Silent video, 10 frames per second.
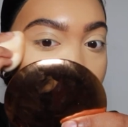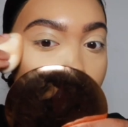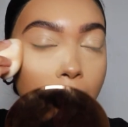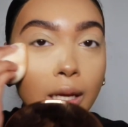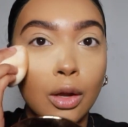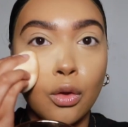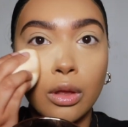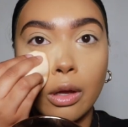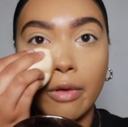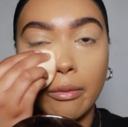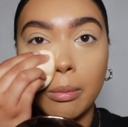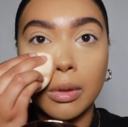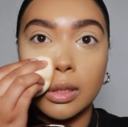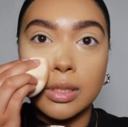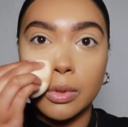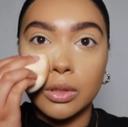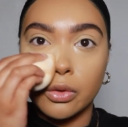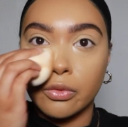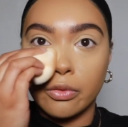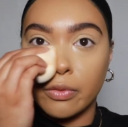Like, I don't think I've ever put this much
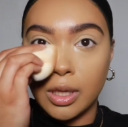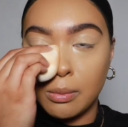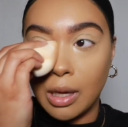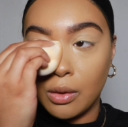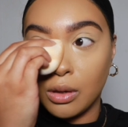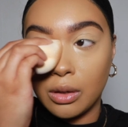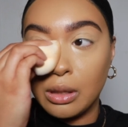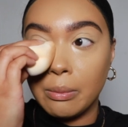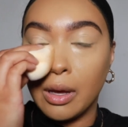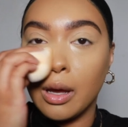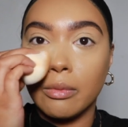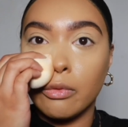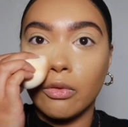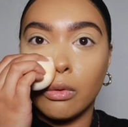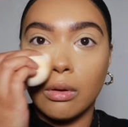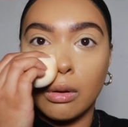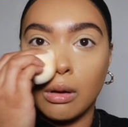of the Fenty powder under my eye before.